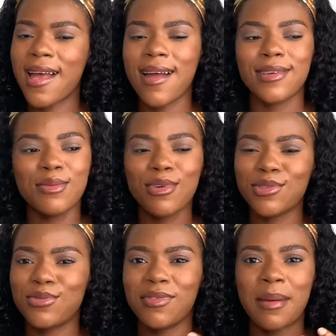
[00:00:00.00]
you must
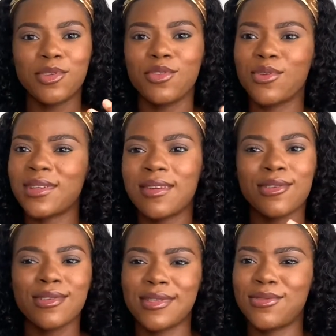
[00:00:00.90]
do, I'm sure not
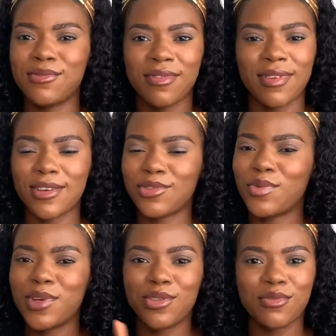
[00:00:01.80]
nurses, they do reflection,
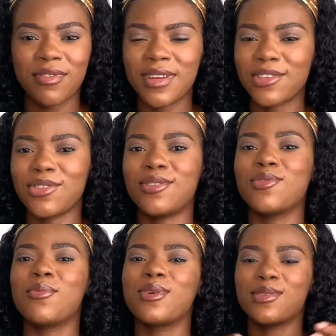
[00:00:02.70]
we do reflection.
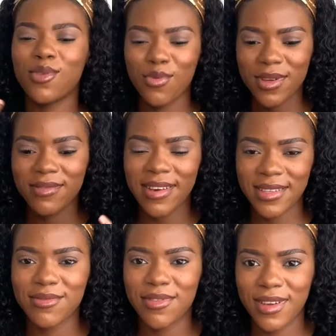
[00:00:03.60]
You must always
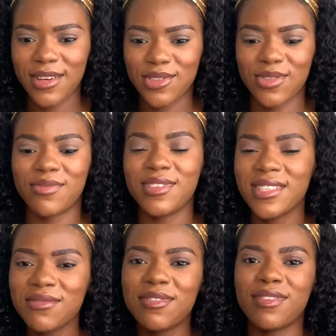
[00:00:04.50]
write reflection.
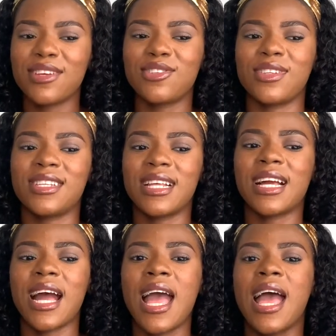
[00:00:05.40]
Written reflection is like
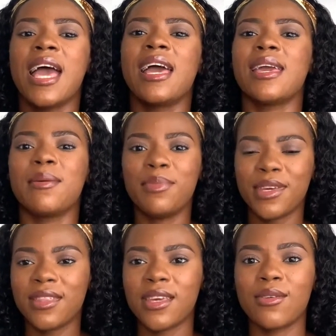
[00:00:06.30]
a
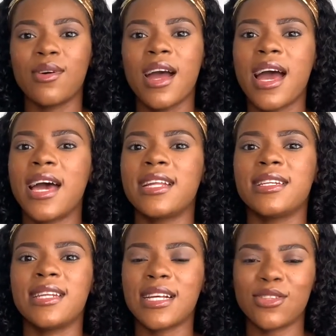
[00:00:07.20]
big deal,
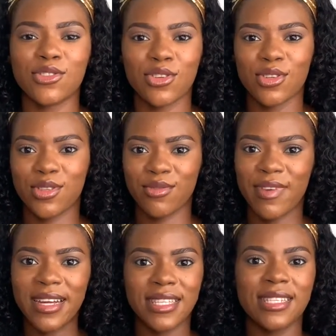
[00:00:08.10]
and that's not just
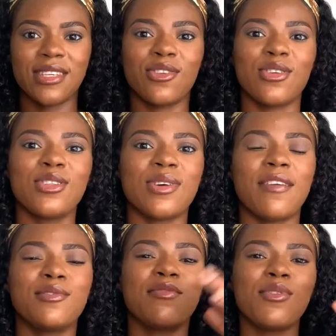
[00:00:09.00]
writing it. You're going to
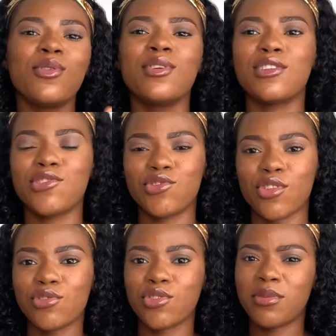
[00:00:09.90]
have to follow a
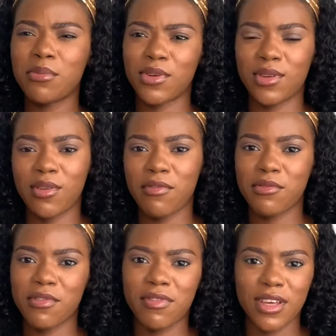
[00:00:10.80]
structured model for
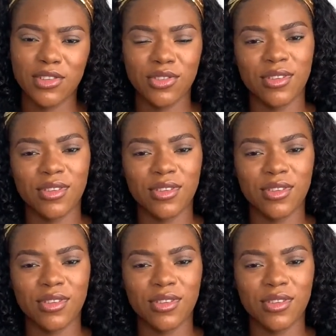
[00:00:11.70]
reflection. Like